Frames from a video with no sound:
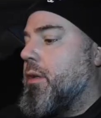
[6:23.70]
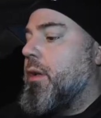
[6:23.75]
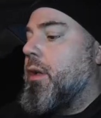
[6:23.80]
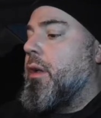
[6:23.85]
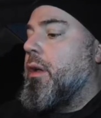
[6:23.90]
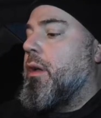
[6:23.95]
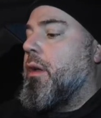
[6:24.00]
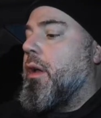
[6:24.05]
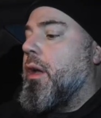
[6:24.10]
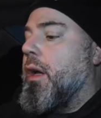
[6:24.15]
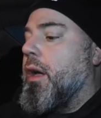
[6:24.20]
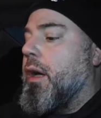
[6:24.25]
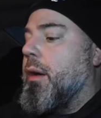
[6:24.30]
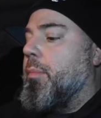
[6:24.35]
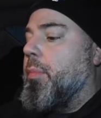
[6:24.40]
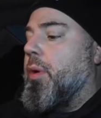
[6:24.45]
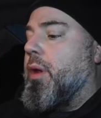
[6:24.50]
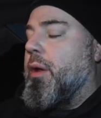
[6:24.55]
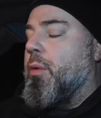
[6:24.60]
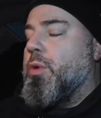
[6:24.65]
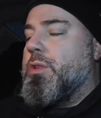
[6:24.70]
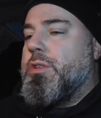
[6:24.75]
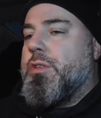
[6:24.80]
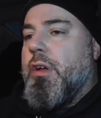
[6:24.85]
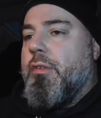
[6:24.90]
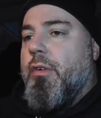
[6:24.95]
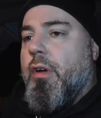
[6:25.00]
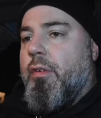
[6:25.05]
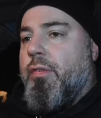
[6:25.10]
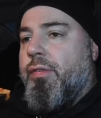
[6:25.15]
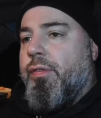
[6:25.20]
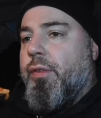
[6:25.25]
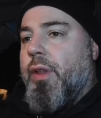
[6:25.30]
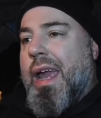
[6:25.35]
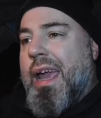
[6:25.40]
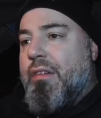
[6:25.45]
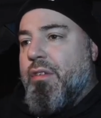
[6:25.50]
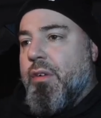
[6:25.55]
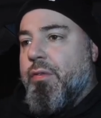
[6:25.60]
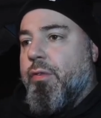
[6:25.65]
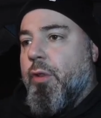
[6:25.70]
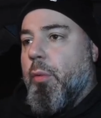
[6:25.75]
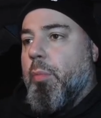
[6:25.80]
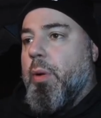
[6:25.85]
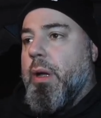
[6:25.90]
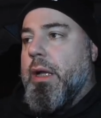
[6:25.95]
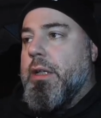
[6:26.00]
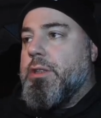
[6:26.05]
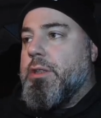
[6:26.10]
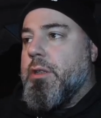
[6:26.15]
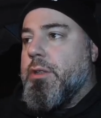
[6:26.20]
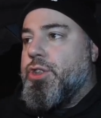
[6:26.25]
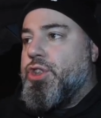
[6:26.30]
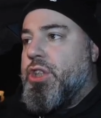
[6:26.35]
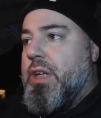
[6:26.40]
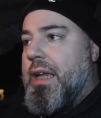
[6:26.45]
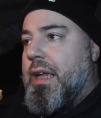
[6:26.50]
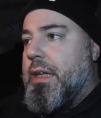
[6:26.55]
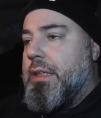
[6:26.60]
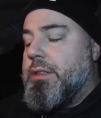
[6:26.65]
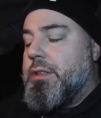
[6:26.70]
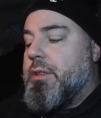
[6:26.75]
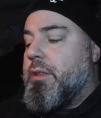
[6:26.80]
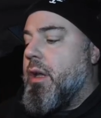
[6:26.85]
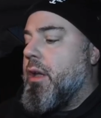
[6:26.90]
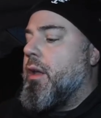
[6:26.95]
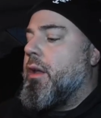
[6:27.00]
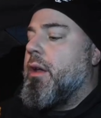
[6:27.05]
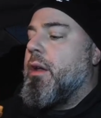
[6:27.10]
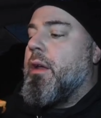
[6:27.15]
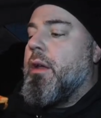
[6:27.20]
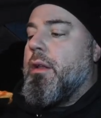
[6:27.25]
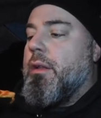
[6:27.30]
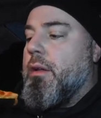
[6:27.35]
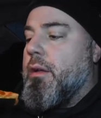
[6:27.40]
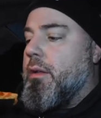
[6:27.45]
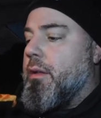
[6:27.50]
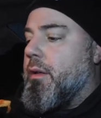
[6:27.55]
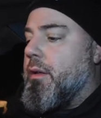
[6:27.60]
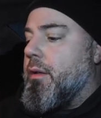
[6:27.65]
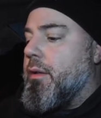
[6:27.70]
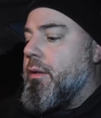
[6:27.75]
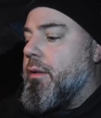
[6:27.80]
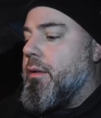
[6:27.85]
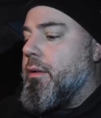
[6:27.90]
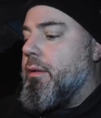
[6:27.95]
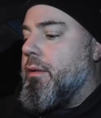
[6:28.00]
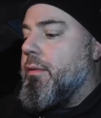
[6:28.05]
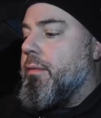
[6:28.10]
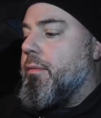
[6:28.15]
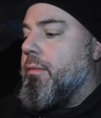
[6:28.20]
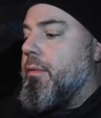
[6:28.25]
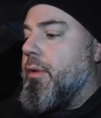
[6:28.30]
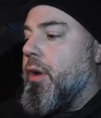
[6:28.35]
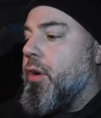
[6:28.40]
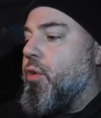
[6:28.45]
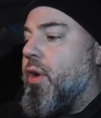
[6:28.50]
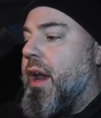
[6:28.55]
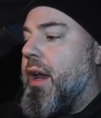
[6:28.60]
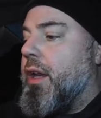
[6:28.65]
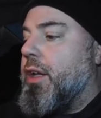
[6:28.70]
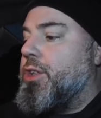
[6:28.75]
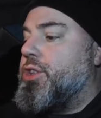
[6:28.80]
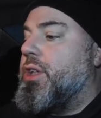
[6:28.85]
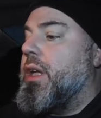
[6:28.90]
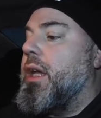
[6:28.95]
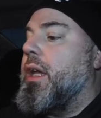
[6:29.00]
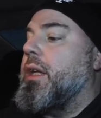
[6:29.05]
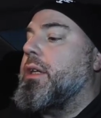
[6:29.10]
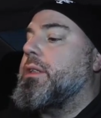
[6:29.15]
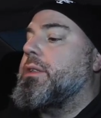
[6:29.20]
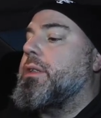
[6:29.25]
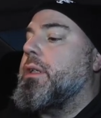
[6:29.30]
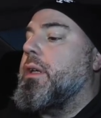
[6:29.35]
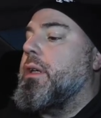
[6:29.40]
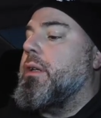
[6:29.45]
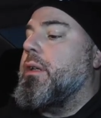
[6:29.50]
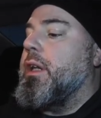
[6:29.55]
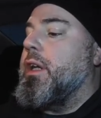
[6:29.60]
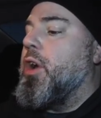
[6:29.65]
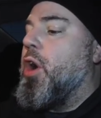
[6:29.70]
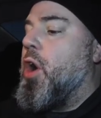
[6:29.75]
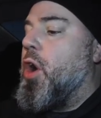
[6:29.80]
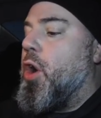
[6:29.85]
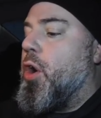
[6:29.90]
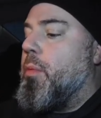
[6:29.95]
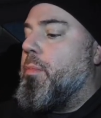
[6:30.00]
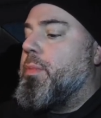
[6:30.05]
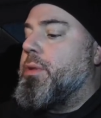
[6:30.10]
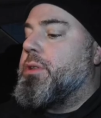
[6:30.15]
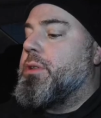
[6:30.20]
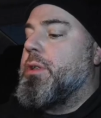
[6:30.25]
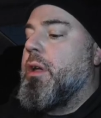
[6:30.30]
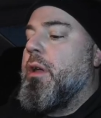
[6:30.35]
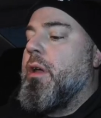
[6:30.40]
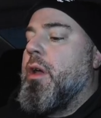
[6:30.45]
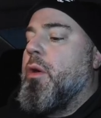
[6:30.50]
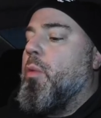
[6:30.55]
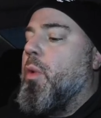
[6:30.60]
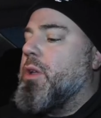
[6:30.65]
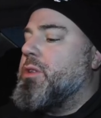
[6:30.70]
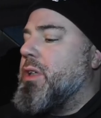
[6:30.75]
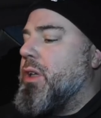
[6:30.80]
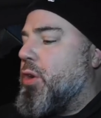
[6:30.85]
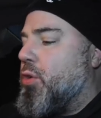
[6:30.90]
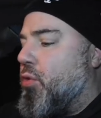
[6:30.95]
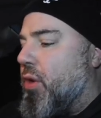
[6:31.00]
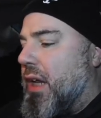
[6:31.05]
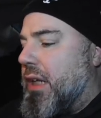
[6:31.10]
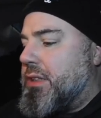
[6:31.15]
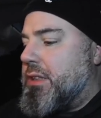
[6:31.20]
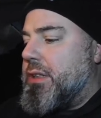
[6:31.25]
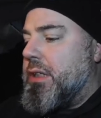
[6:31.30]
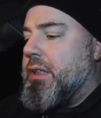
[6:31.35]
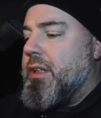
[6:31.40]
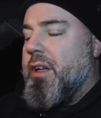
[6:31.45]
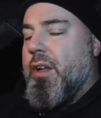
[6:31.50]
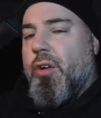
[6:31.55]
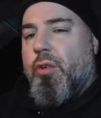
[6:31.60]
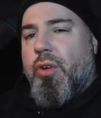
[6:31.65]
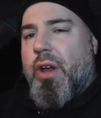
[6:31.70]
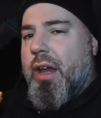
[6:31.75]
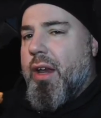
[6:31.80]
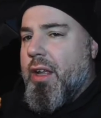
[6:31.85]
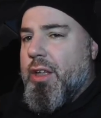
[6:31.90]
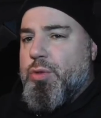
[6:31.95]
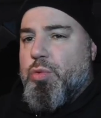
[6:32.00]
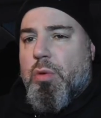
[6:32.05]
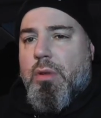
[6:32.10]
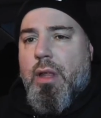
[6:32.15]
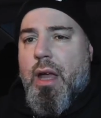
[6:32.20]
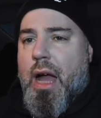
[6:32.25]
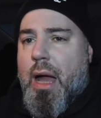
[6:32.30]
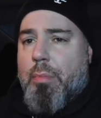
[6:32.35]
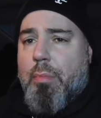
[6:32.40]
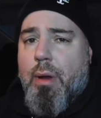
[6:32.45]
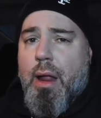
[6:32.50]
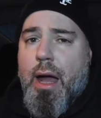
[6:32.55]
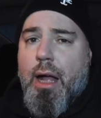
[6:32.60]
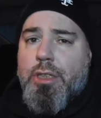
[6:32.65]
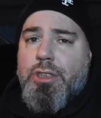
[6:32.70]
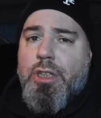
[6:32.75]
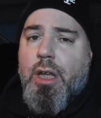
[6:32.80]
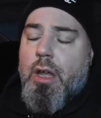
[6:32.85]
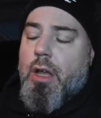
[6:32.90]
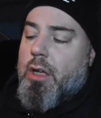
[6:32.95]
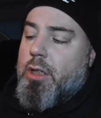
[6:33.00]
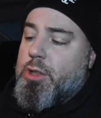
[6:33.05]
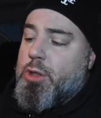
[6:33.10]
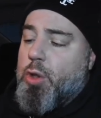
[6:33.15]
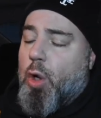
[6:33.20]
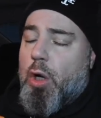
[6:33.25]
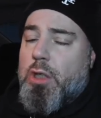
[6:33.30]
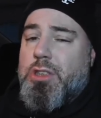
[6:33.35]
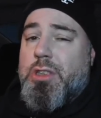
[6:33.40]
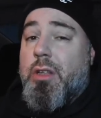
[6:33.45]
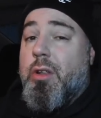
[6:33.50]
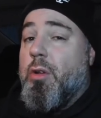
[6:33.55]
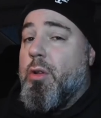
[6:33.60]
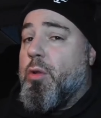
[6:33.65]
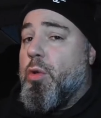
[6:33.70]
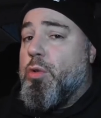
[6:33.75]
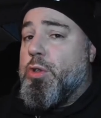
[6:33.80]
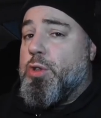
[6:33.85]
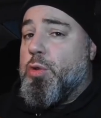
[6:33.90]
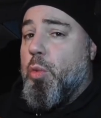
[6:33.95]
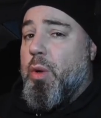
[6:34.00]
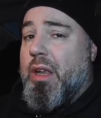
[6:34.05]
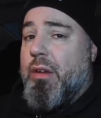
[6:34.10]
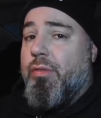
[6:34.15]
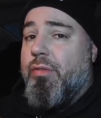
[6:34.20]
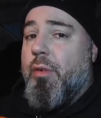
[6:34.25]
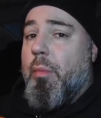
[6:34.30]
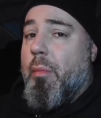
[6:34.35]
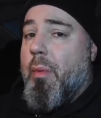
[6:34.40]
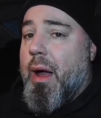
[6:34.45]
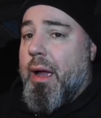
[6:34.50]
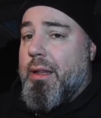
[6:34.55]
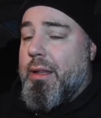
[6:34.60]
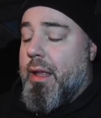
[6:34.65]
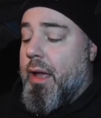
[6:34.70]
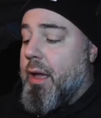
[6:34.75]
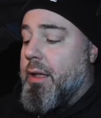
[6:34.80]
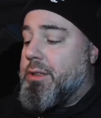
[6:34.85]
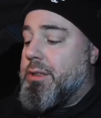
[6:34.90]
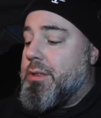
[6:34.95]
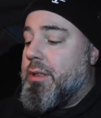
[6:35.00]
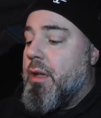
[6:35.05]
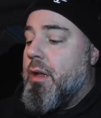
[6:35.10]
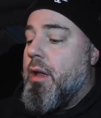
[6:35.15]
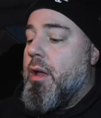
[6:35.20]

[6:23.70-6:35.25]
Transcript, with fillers: but it was a flavorful pizza. Cheese, the grated cheese, the herbs, wasn't greasy. The ingredients were top-notch. Sauce a little too sweet for my taste,